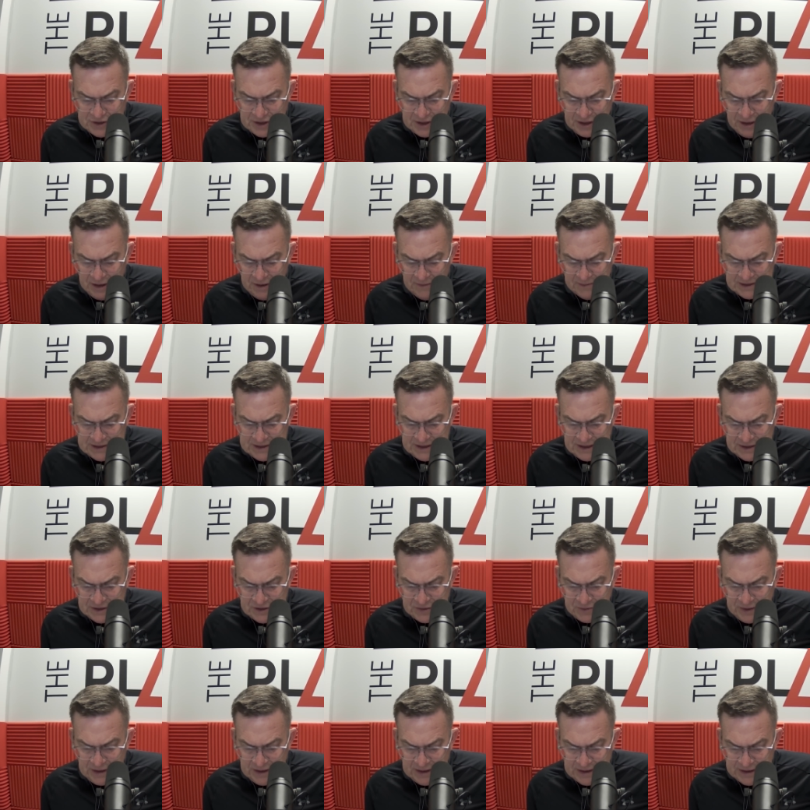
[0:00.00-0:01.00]
pushing
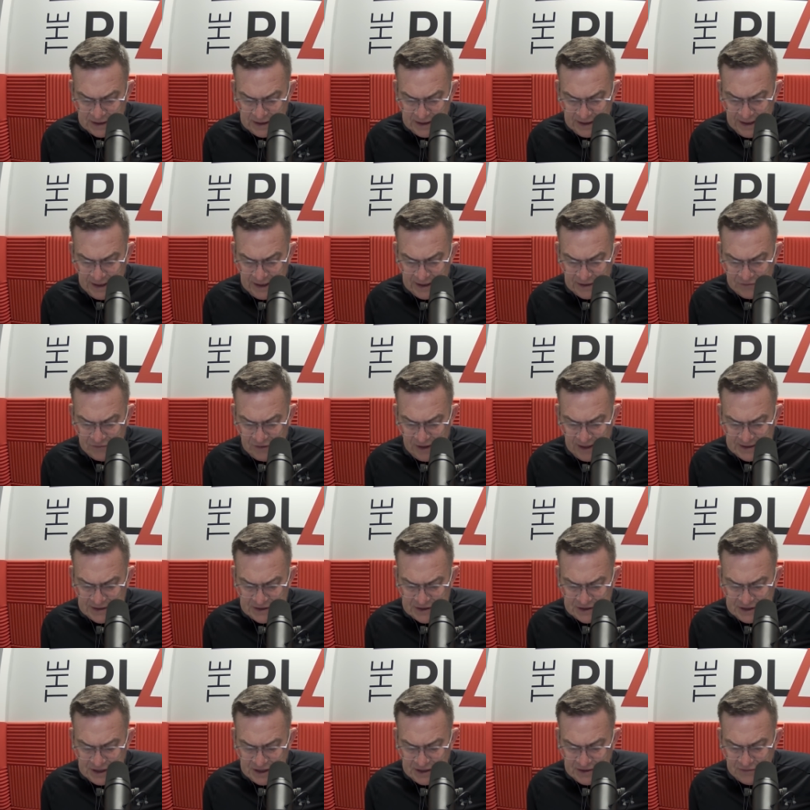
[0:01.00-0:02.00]
homosexuality and
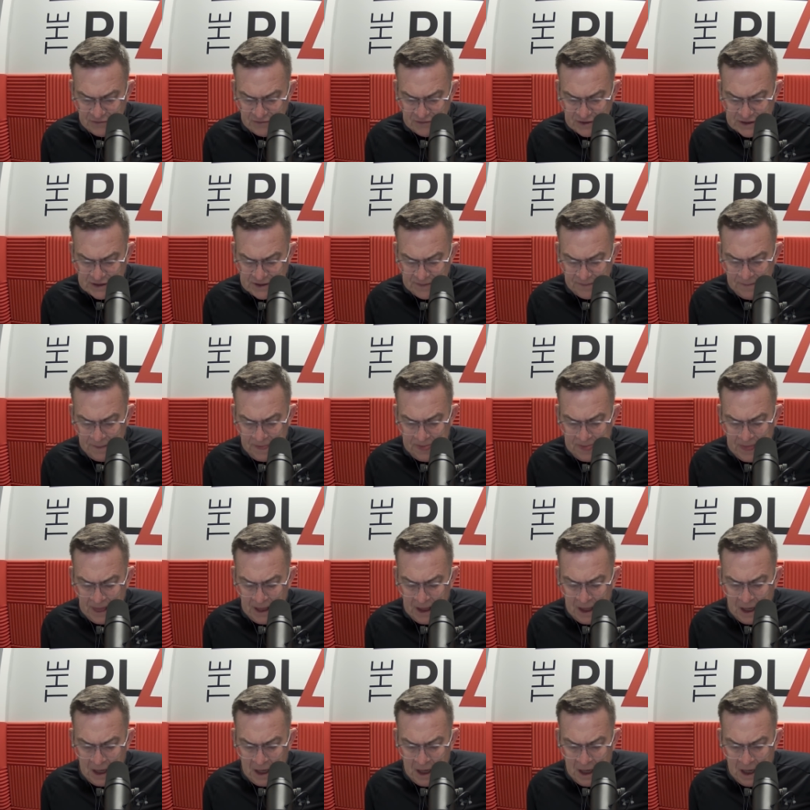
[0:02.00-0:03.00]
transgenderism.
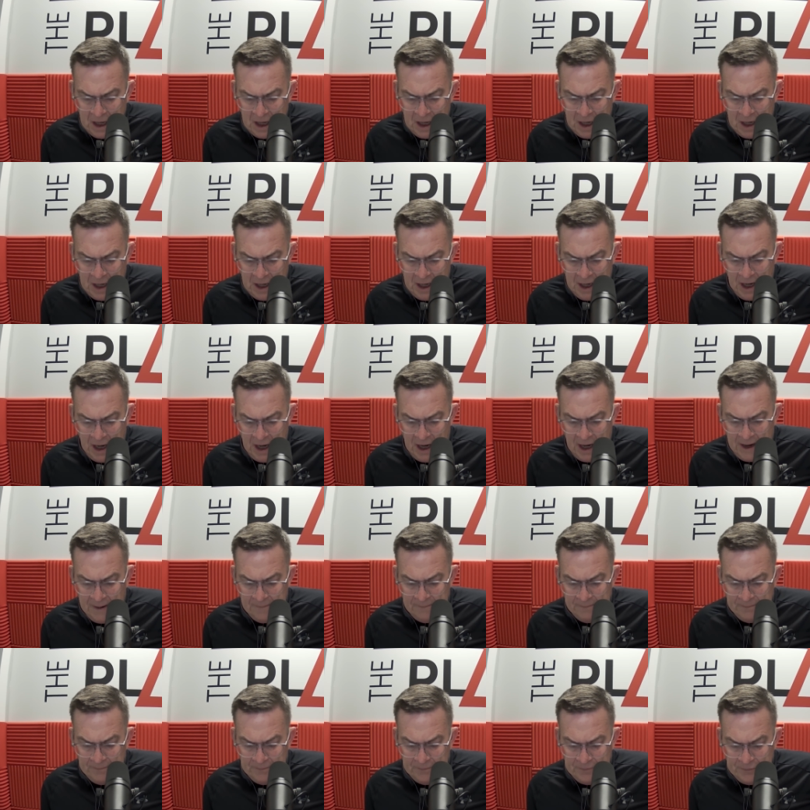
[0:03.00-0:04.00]

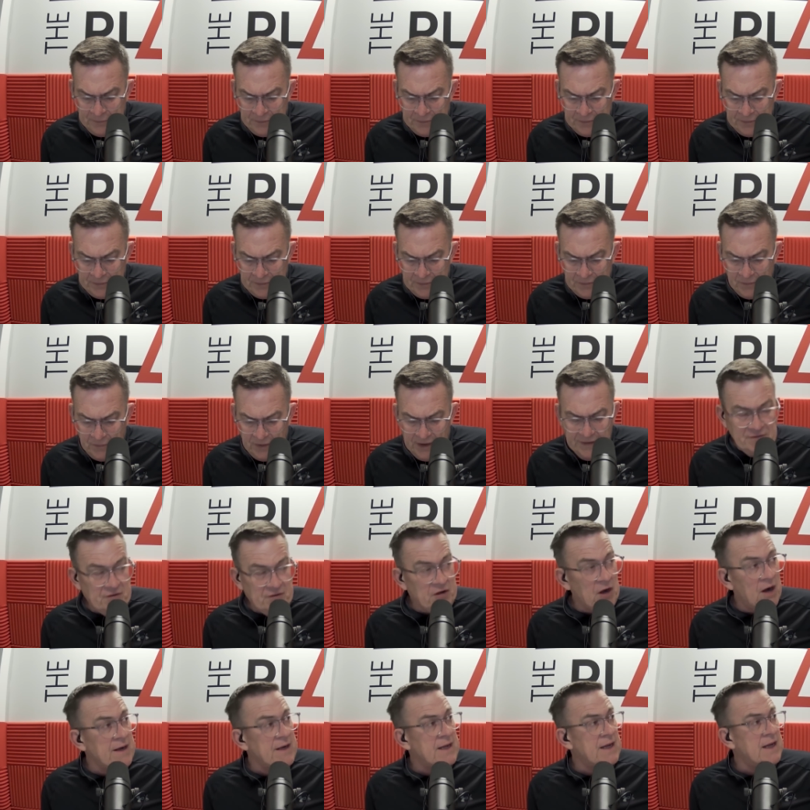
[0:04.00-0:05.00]
Um, we've
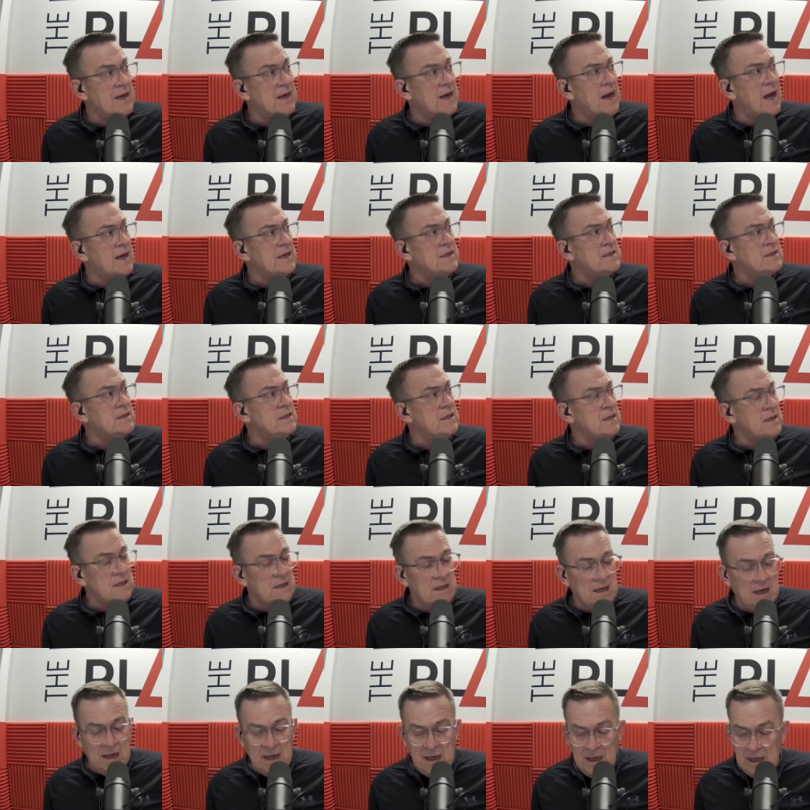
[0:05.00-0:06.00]
tried to get Luxon
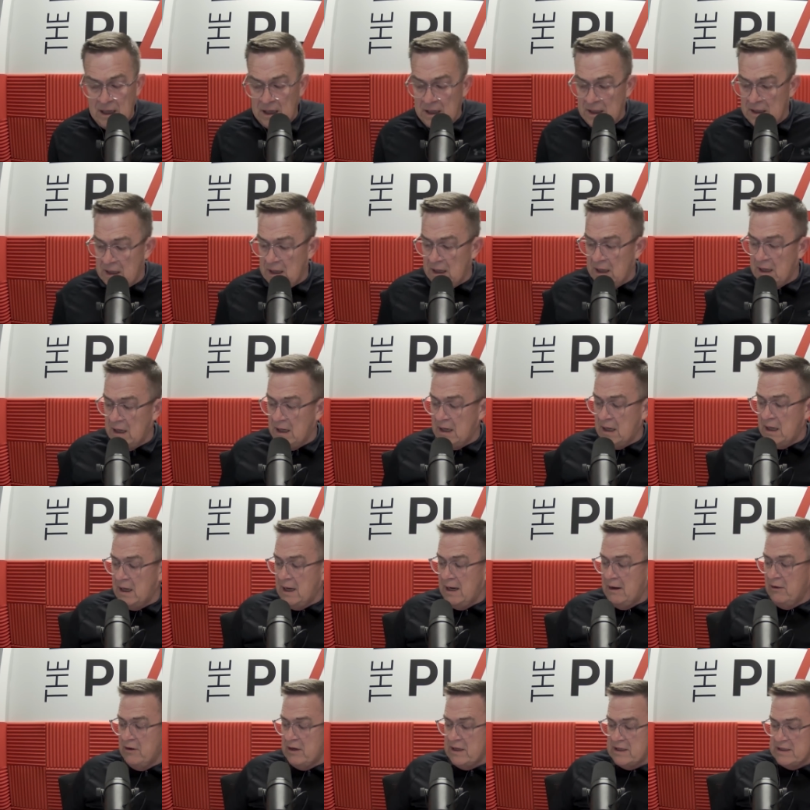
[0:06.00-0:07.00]
and uh,
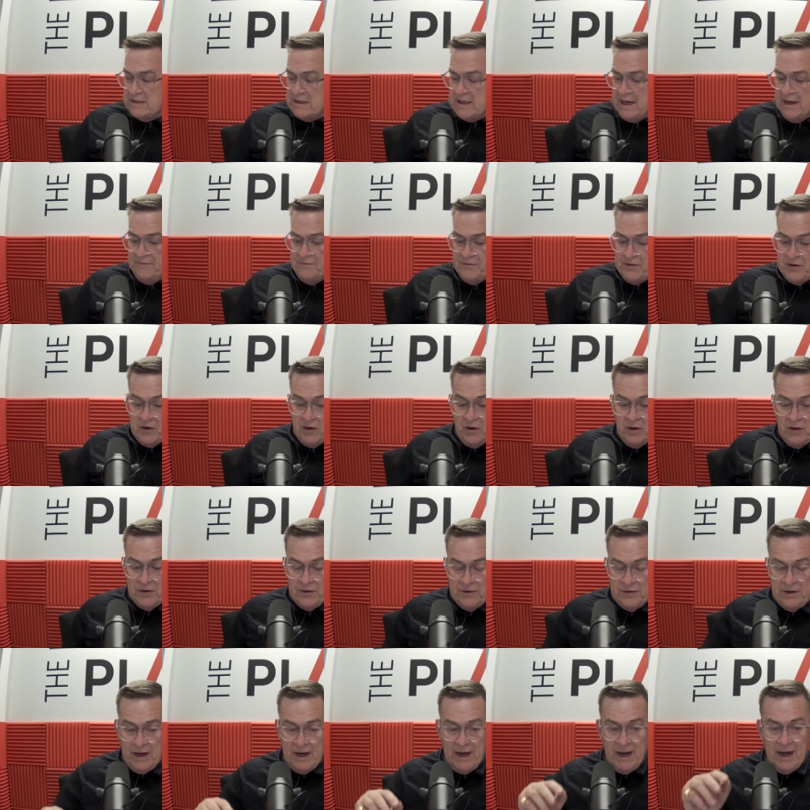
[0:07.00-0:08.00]
Erica Stanford
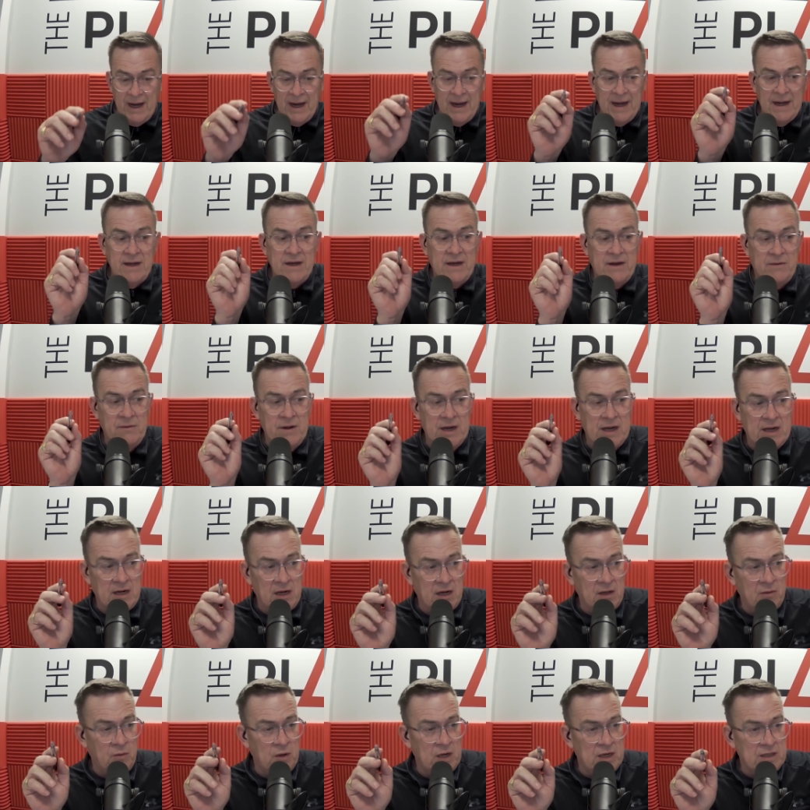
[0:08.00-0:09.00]
on and
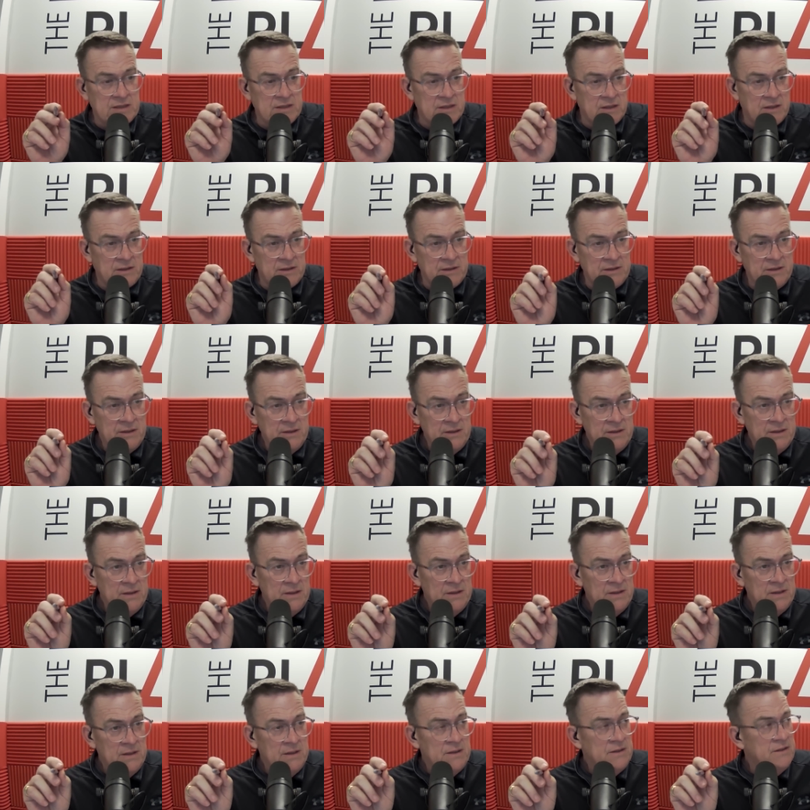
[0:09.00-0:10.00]
Nicola Willis on
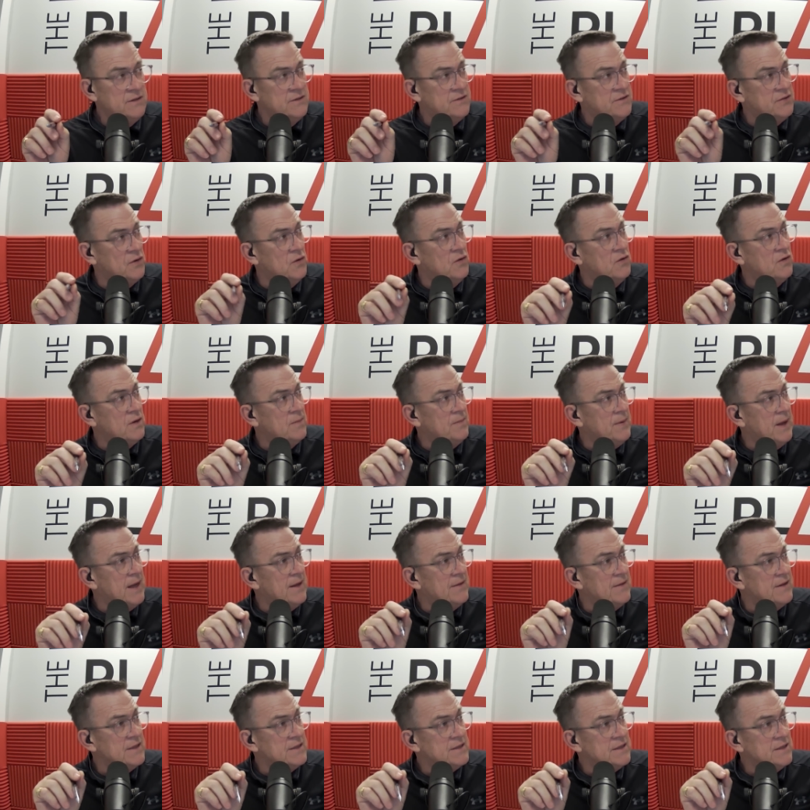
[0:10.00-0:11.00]
to talk
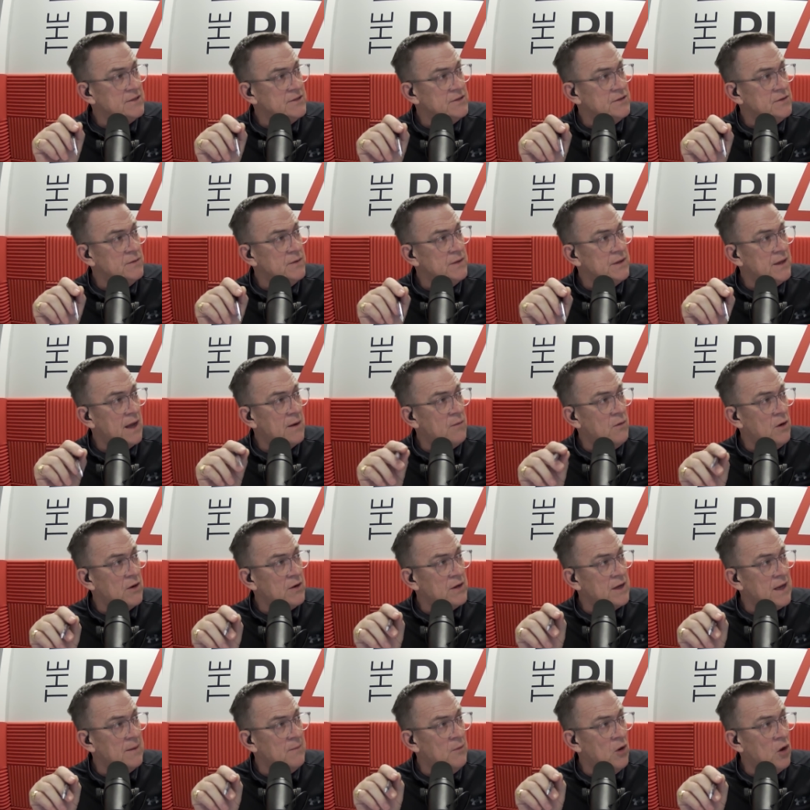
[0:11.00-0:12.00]
about this issue, and they
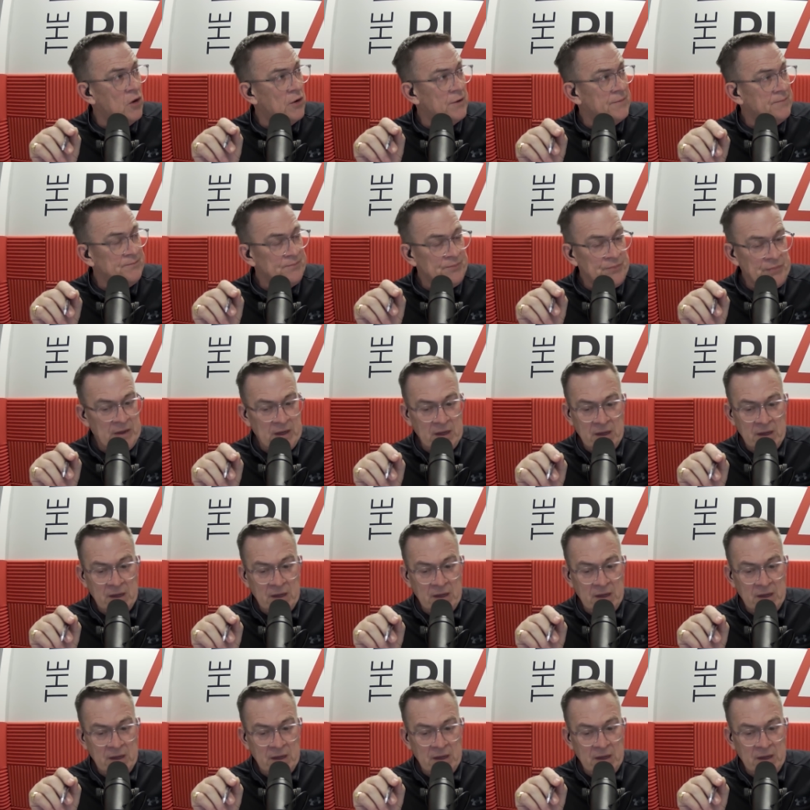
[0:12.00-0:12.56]
won't come on,